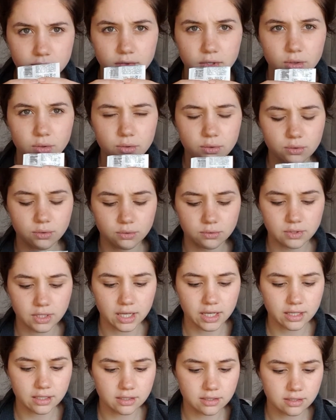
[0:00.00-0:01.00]
ooh,
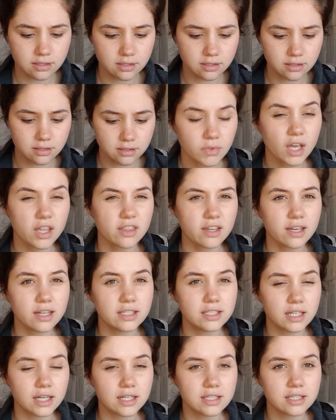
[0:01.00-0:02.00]
nice. I think it
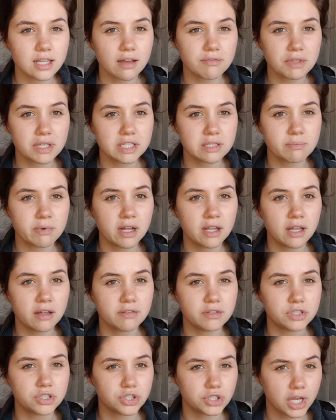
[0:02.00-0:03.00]
does have that smell of the
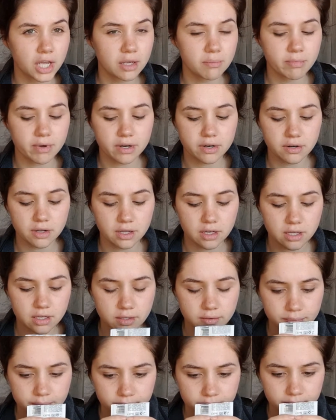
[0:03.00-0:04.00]
shea butter in it.
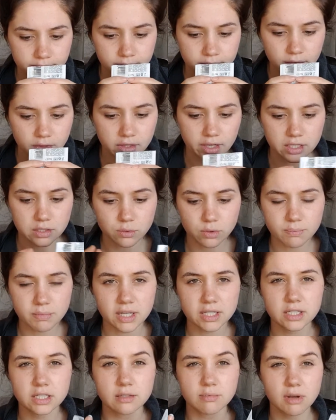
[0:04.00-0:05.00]
That's what
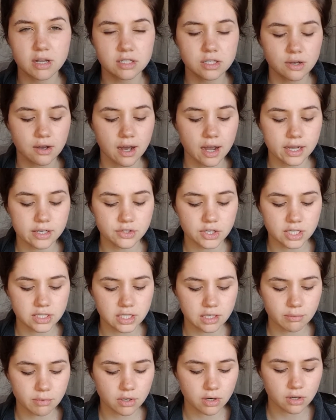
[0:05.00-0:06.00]
makes it smell so
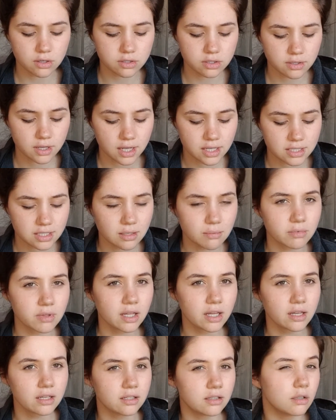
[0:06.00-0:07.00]
hydrating, but it also has
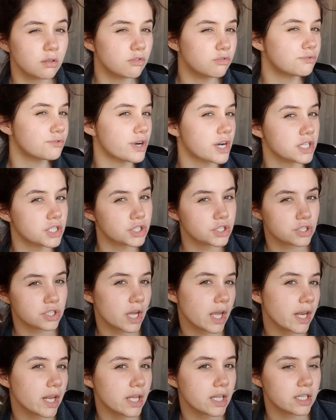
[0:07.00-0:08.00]
something a little fresher
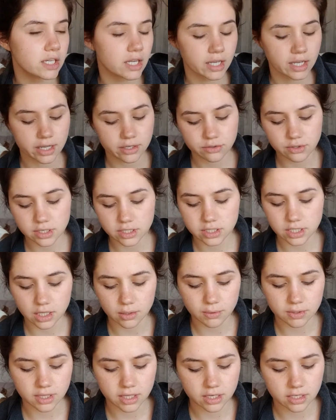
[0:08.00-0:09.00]
in it. And I can't really tell
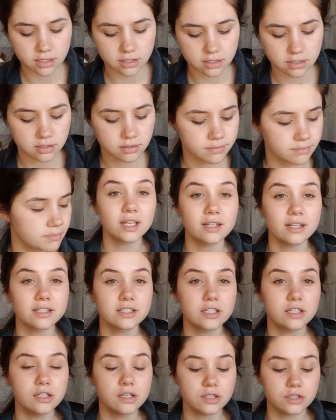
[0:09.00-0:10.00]
what that is. It
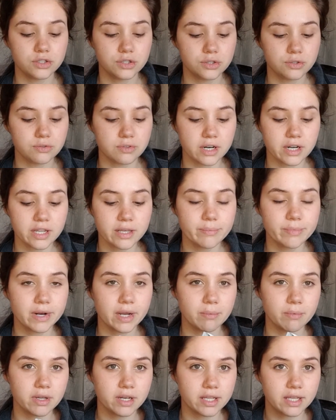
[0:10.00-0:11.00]
doesn't look too runny, but
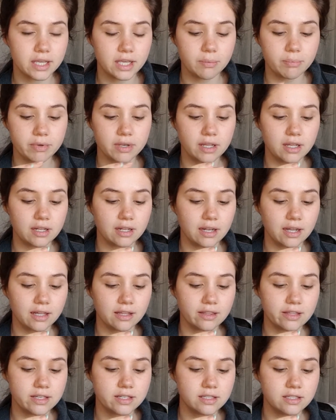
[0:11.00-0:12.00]
I'm going to keep it in like
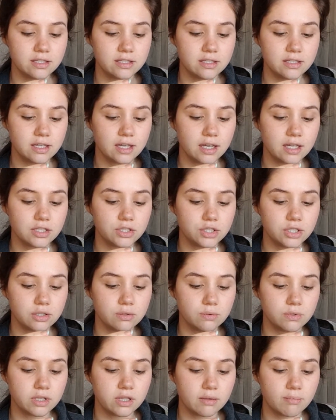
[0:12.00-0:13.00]
this, touch it
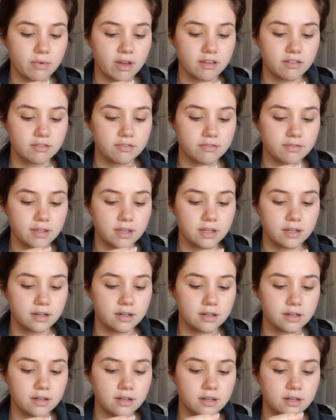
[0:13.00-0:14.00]
with my
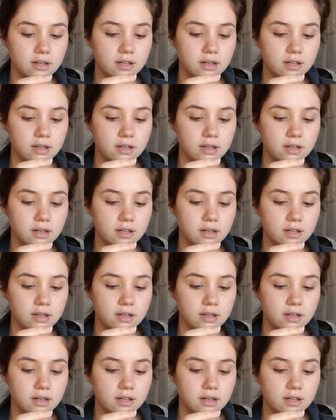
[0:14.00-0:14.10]
finger,